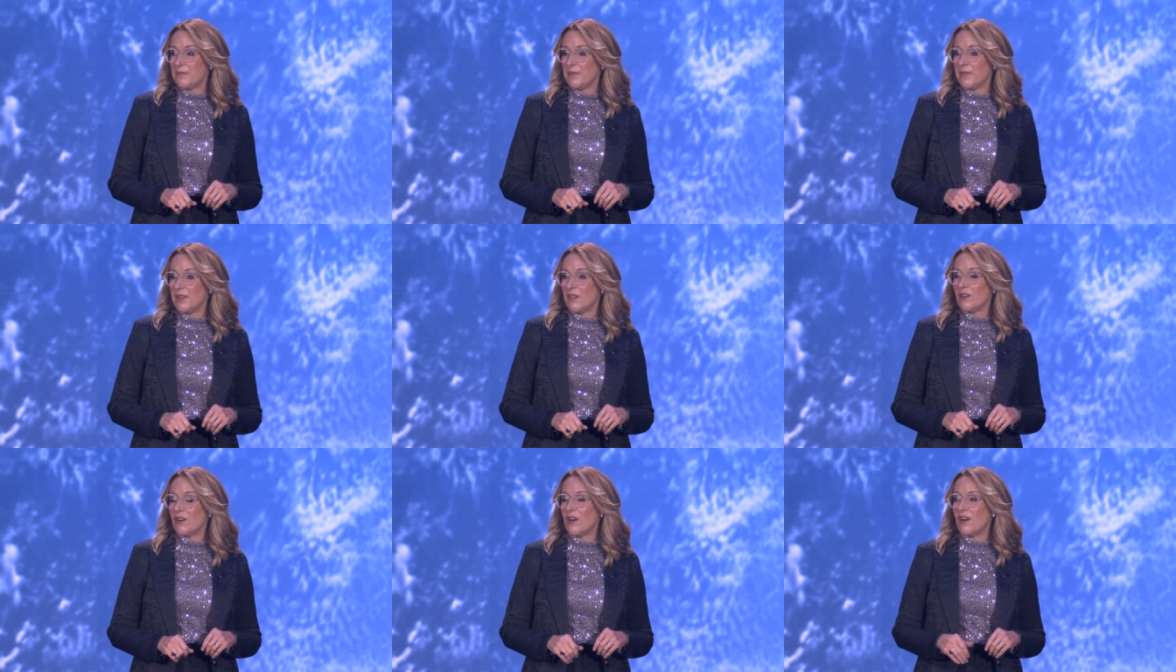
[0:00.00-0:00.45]

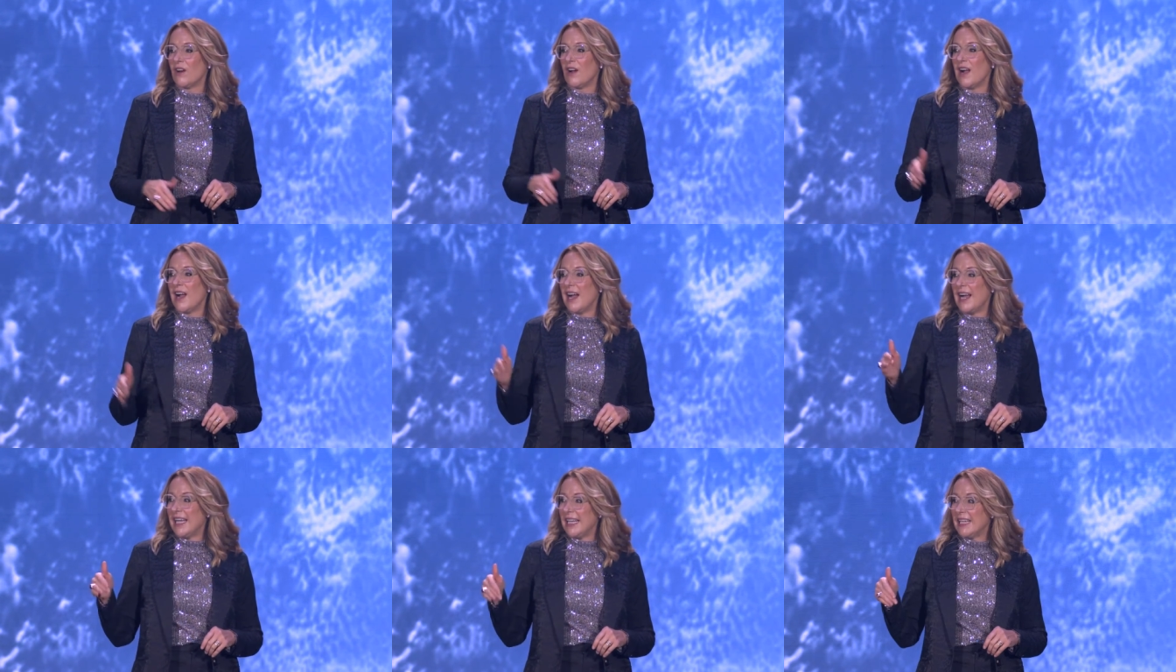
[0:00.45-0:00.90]
There are
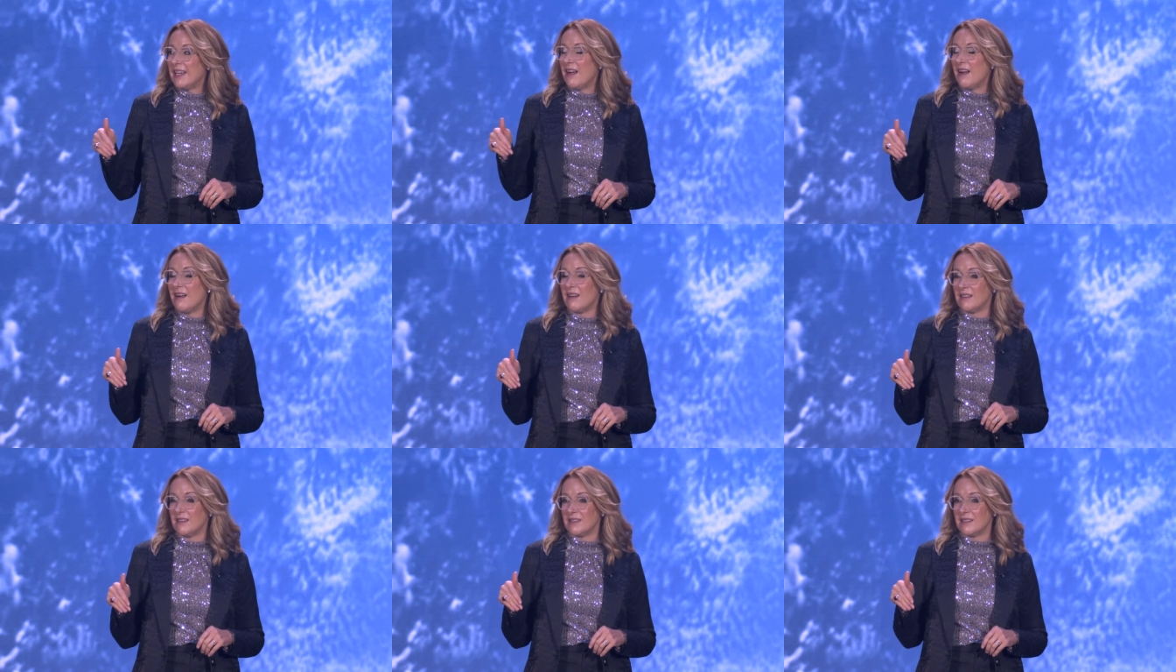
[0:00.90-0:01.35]

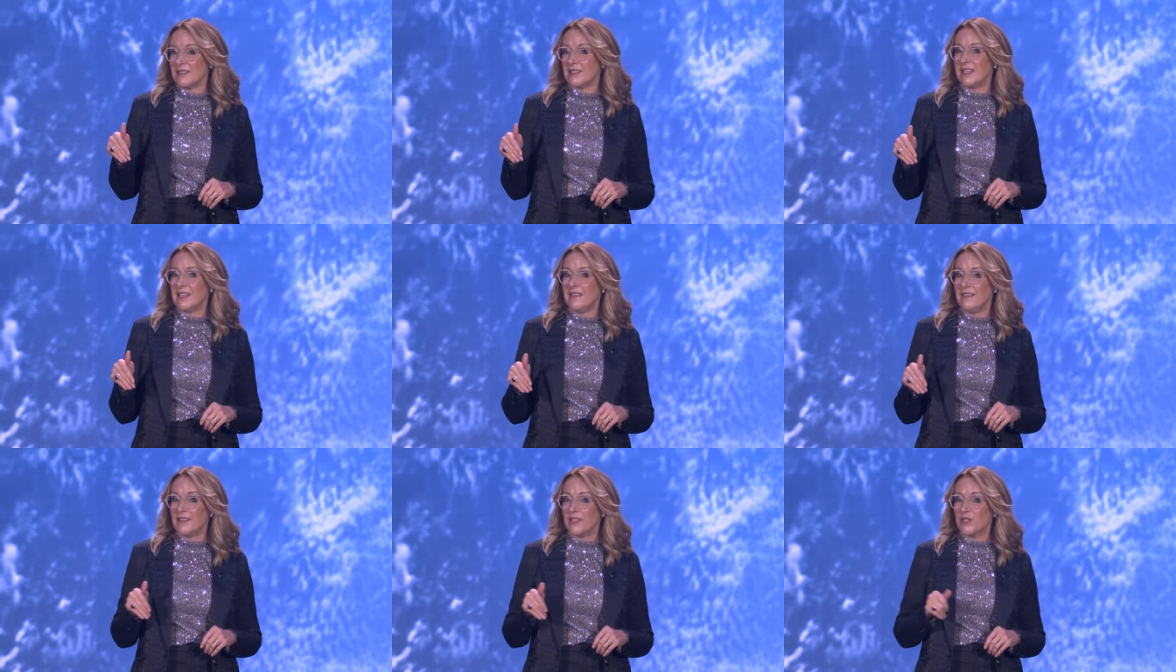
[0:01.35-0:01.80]
icons
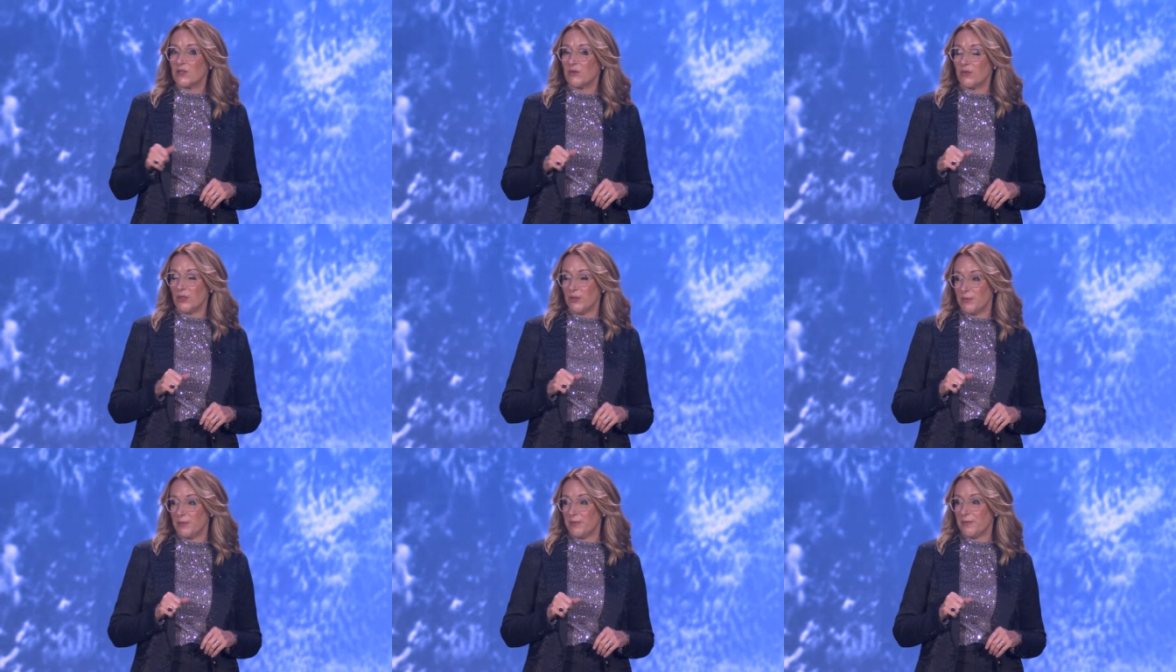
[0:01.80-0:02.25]
in this
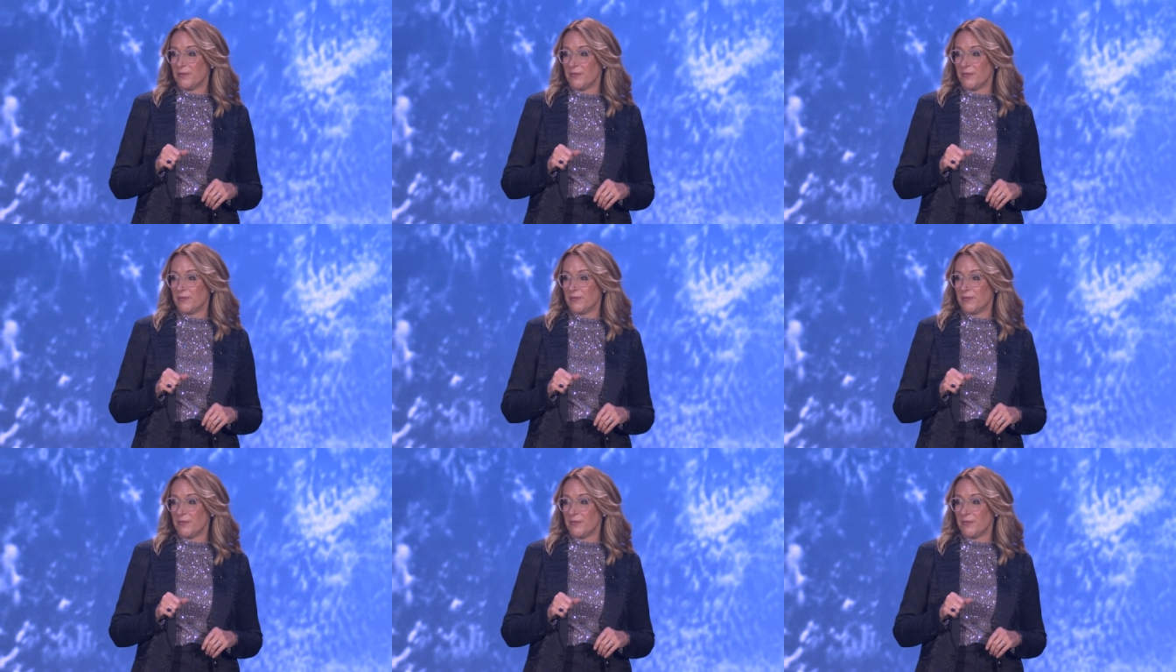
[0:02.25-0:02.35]
room.